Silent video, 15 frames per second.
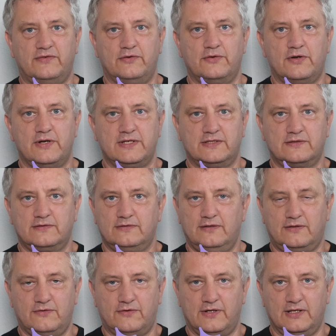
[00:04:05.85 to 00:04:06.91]
phone case
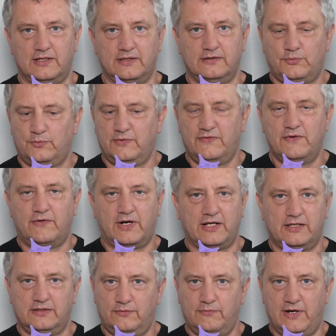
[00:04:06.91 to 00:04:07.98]
accordingly with the right
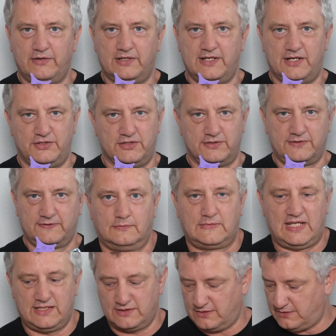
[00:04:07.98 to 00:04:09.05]
rounded edges.
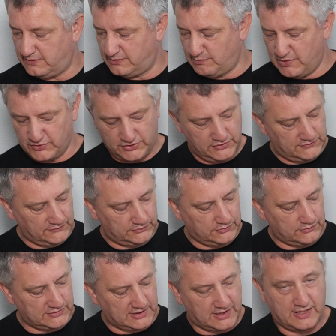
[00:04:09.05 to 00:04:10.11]
These are the most useful
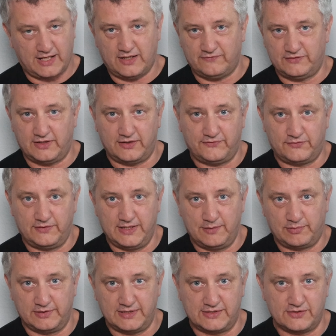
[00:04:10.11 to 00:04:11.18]
tools that I have that I've 3D
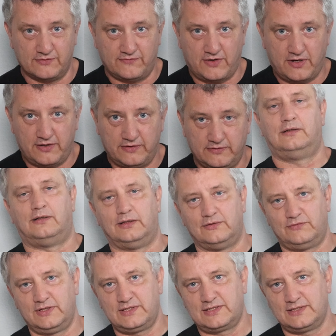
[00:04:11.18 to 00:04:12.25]
printed so far. I'll leave
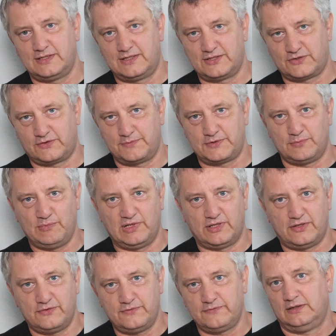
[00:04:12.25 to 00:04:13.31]
links in the description
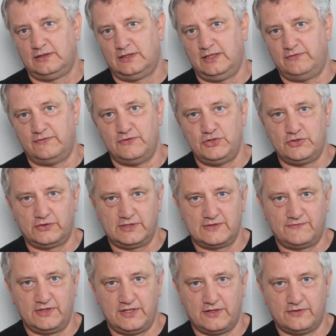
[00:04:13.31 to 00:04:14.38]
below. If you've enjoyed this
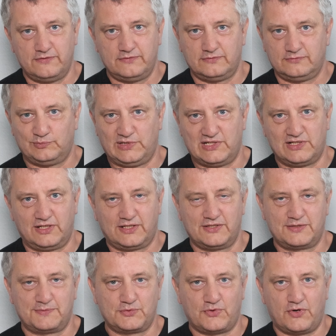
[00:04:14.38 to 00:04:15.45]
video, please like and
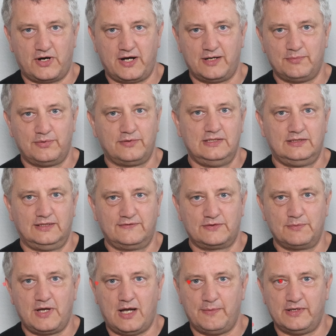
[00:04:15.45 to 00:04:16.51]
subscribe, leave some
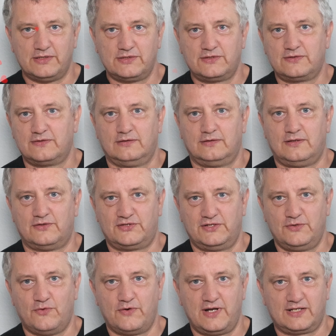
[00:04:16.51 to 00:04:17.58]
comments. I'll see you
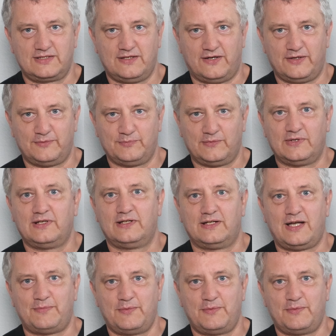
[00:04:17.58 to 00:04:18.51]
all next time. Happy